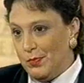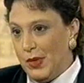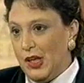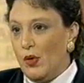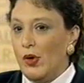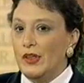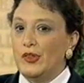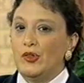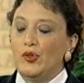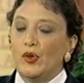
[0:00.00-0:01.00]
because
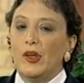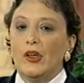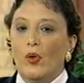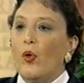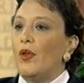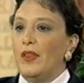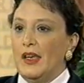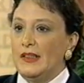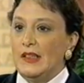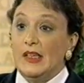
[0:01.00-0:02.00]
during all
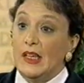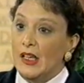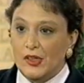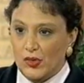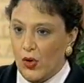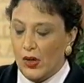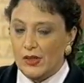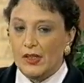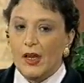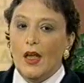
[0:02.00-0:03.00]
this, he didn't get charged.
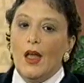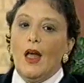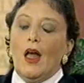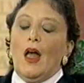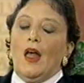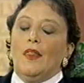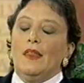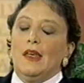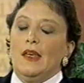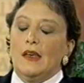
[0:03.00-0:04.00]

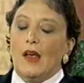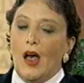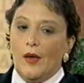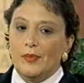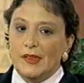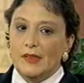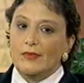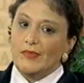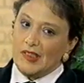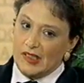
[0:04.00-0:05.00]
The cops
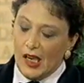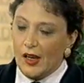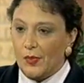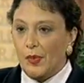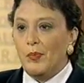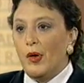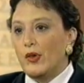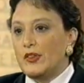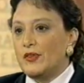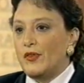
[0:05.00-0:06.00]
set up a
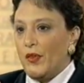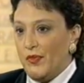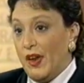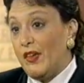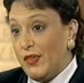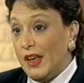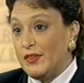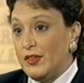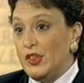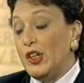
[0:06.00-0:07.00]
person from Fairfax,
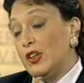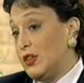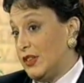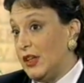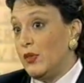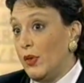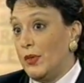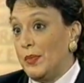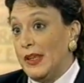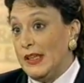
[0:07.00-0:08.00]
Virginia, because I knew all
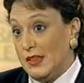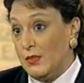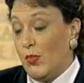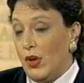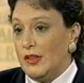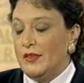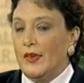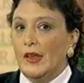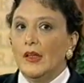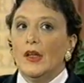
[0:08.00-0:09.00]
the police in
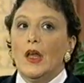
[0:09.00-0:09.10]
Martinsville,